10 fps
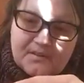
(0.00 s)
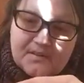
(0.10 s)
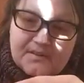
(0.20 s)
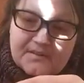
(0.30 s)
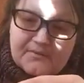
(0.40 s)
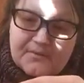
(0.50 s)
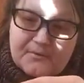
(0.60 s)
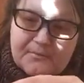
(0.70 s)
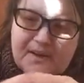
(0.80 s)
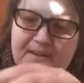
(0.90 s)
And if
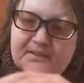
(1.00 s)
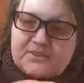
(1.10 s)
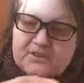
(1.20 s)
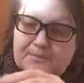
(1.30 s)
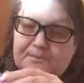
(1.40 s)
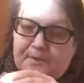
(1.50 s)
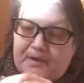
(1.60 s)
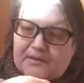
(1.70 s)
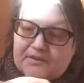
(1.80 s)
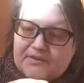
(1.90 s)
you buy a cheap
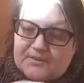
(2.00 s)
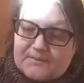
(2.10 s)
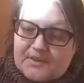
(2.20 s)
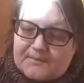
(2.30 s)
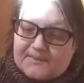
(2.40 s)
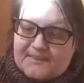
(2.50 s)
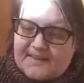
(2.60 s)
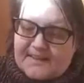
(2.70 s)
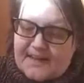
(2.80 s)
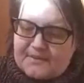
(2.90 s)
polish, sometimes
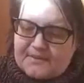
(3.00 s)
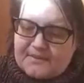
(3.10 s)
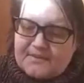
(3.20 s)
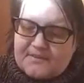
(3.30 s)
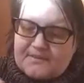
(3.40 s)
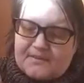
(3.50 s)
that happens.